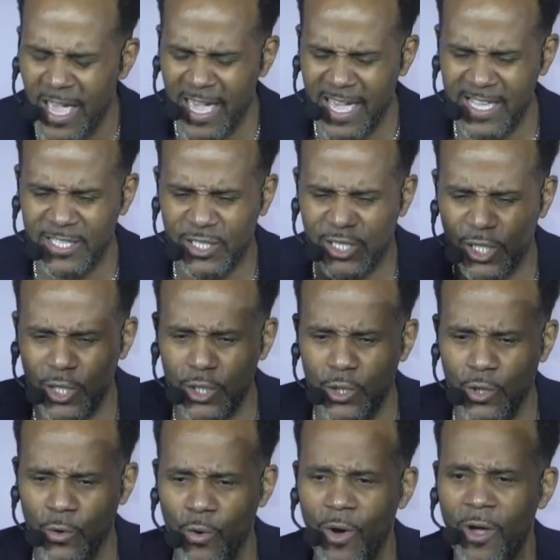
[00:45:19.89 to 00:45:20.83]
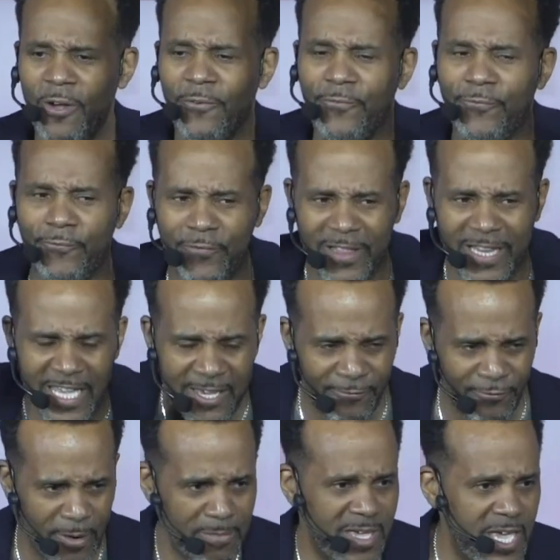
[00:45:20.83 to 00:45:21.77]
until you flee
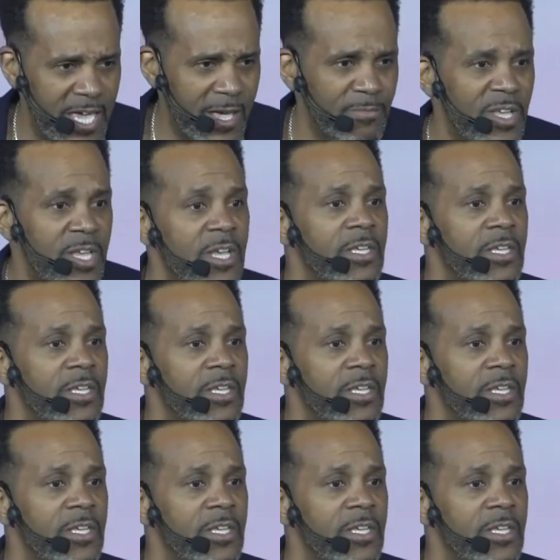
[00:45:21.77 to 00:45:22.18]
from Him.